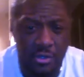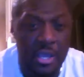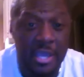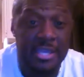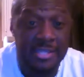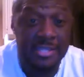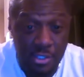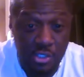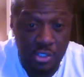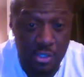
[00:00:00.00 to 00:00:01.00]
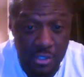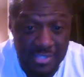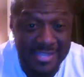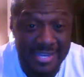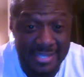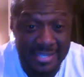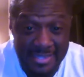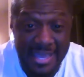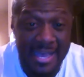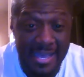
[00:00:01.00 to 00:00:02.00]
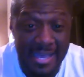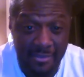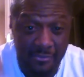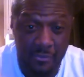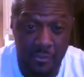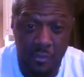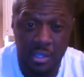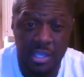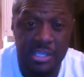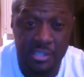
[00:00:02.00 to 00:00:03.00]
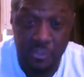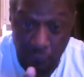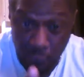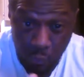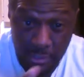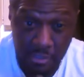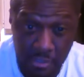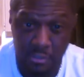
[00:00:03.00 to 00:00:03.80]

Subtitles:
and nature is not alive, is foolish.